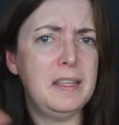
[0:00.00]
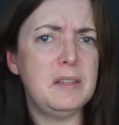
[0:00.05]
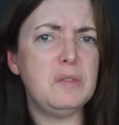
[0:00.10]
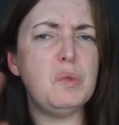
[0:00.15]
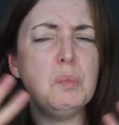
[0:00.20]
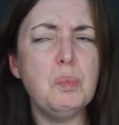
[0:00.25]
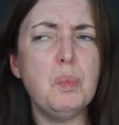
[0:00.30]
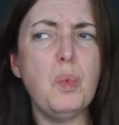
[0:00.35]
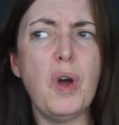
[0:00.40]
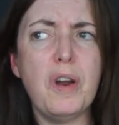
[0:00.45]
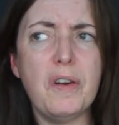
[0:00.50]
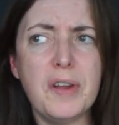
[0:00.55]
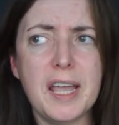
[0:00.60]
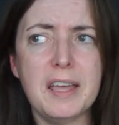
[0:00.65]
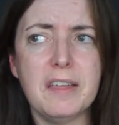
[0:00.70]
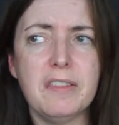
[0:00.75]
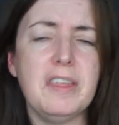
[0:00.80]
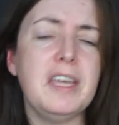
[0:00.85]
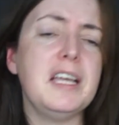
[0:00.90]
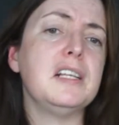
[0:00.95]
And there's some
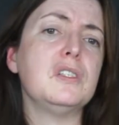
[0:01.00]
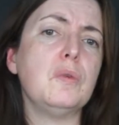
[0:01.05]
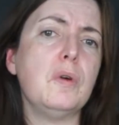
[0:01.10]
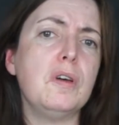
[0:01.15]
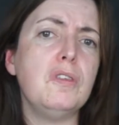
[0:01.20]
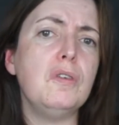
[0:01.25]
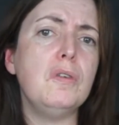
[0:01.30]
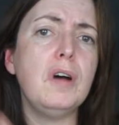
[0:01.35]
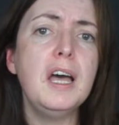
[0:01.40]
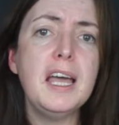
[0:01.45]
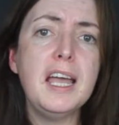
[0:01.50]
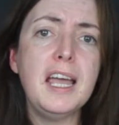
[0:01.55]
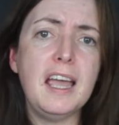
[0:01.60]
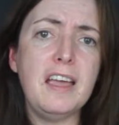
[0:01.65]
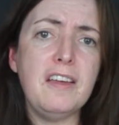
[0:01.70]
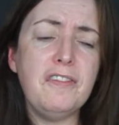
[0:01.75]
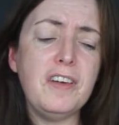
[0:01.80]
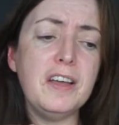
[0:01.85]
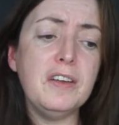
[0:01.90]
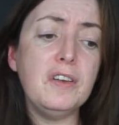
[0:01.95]
worrying things. So I thought,
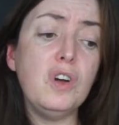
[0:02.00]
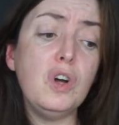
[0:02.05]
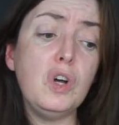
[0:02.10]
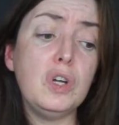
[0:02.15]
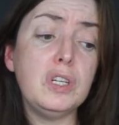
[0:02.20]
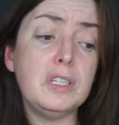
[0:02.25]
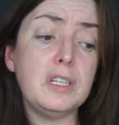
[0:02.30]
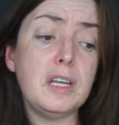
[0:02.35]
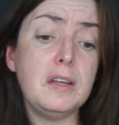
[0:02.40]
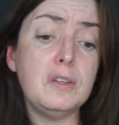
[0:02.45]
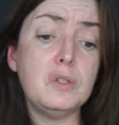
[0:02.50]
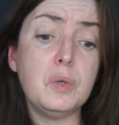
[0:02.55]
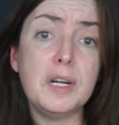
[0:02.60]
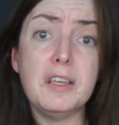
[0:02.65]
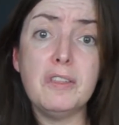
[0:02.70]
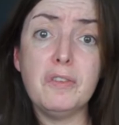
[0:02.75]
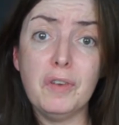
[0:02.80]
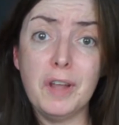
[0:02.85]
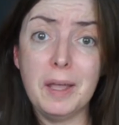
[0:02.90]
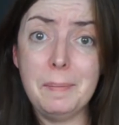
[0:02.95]
if I got a
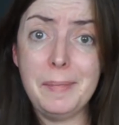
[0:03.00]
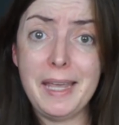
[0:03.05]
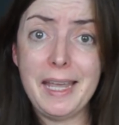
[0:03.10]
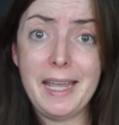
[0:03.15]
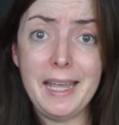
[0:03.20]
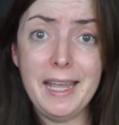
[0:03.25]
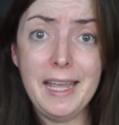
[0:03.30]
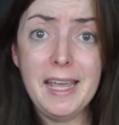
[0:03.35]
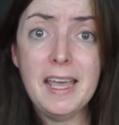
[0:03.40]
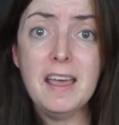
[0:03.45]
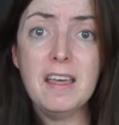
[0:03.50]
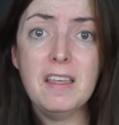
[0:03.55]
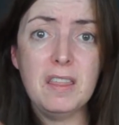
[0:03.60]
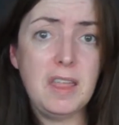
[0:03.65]
23andMe,